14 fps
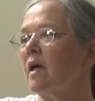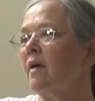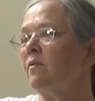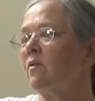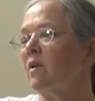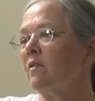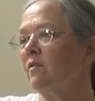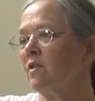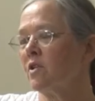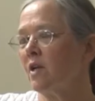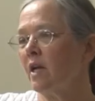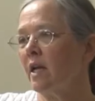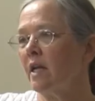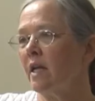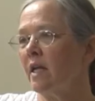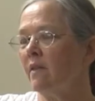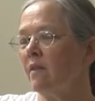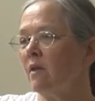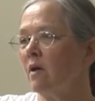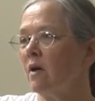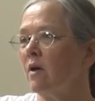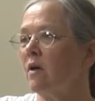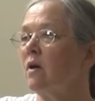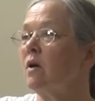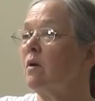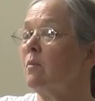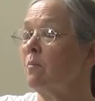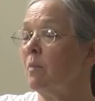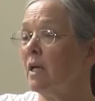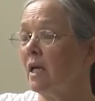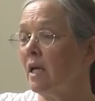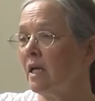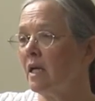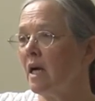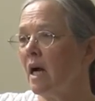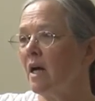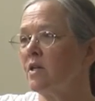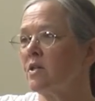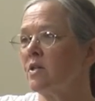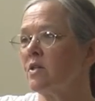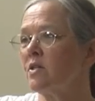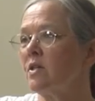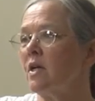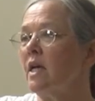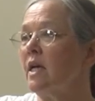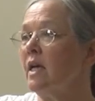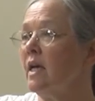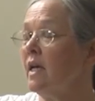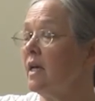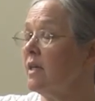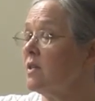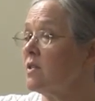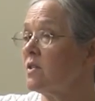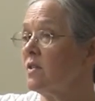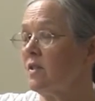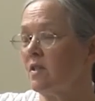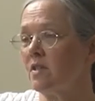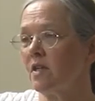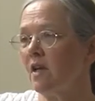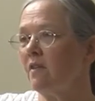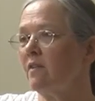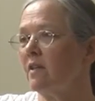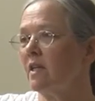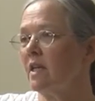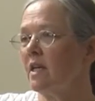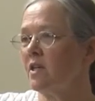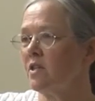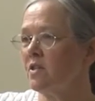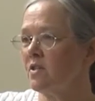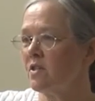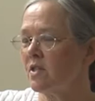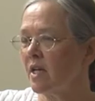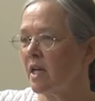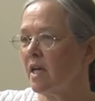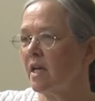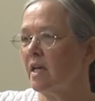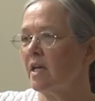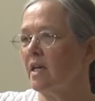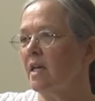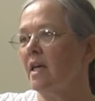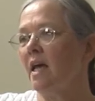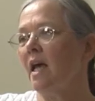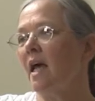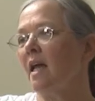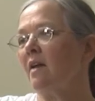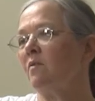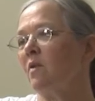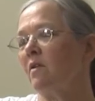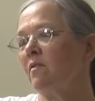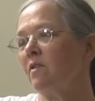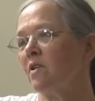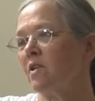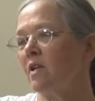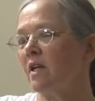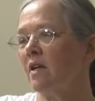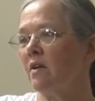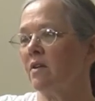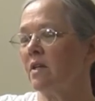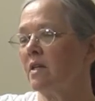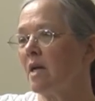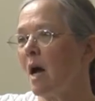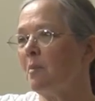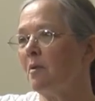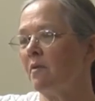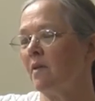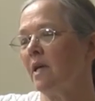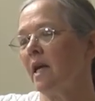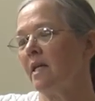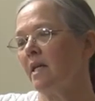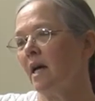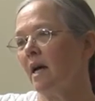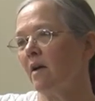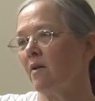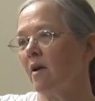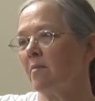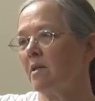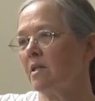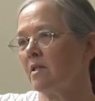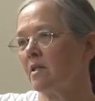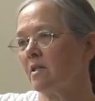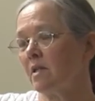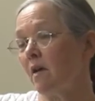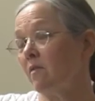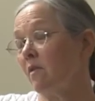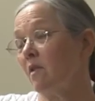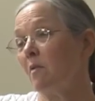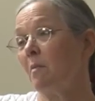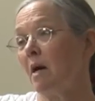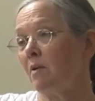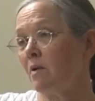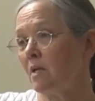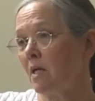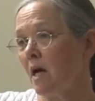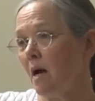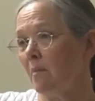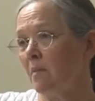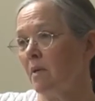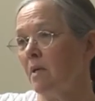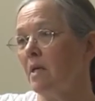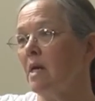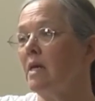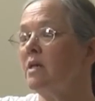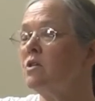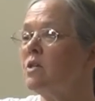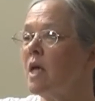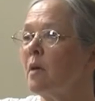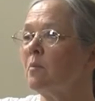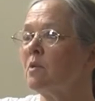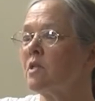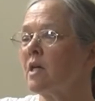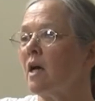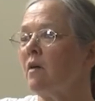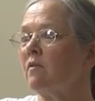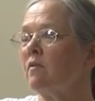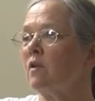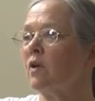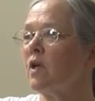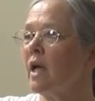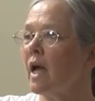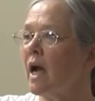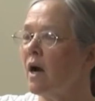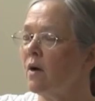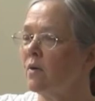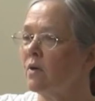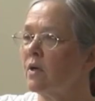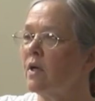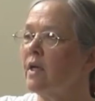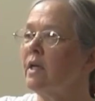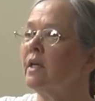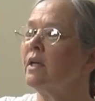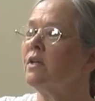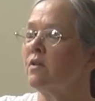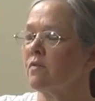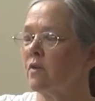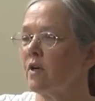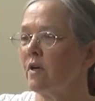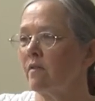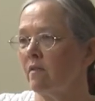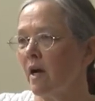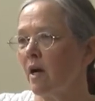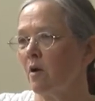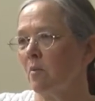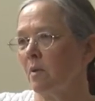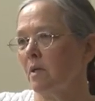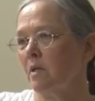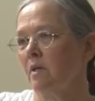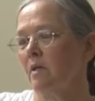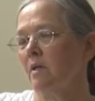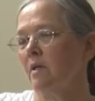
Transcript: If we envision it in the middle unconscious, it's the self at the kitchen sink. And if we envision it on the top of the egg diagram, it's the self on the mountaintop. Same self looking out in a different environment,